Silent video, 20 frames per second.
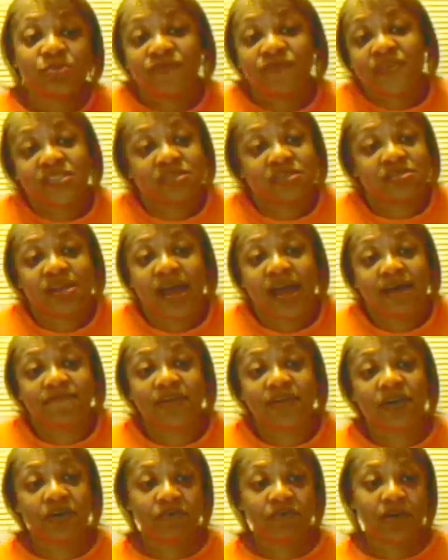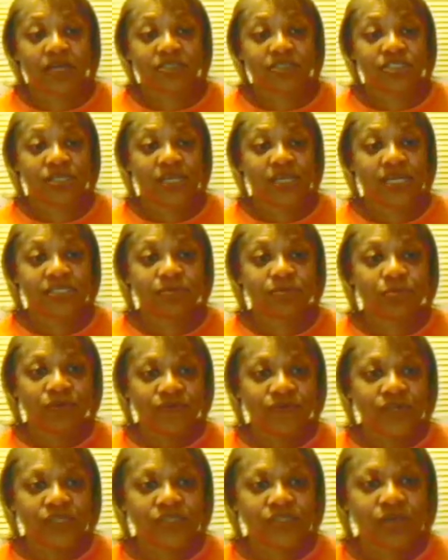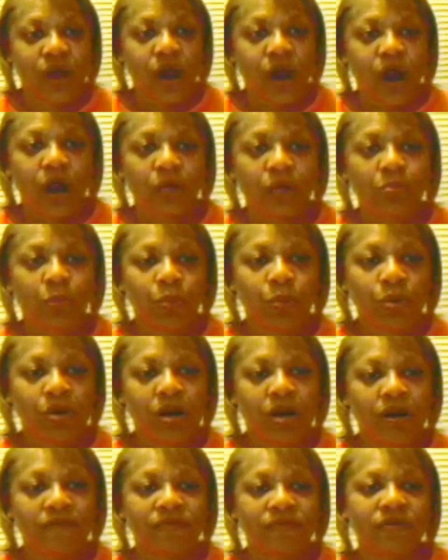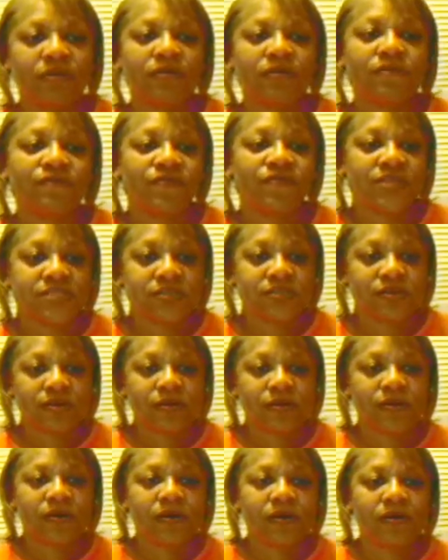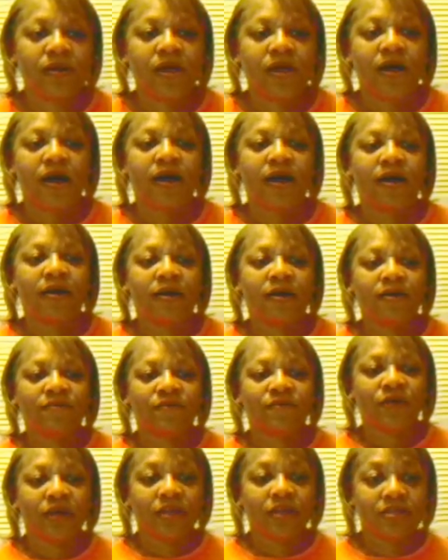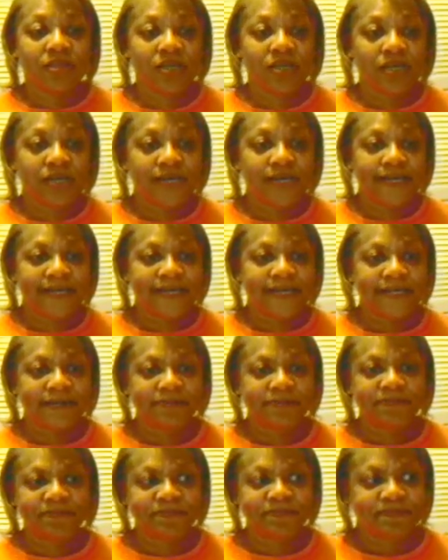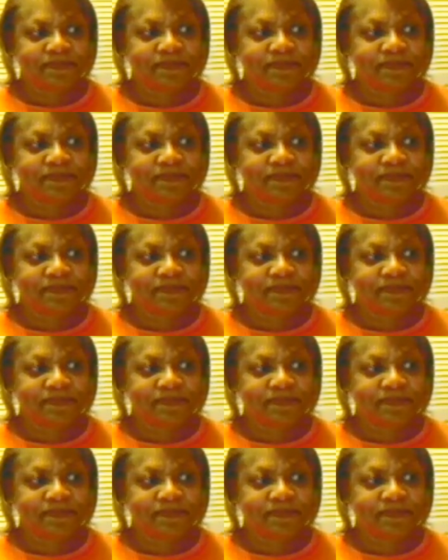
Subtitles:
movies are not very raunchy. His movies are more of the physical, of the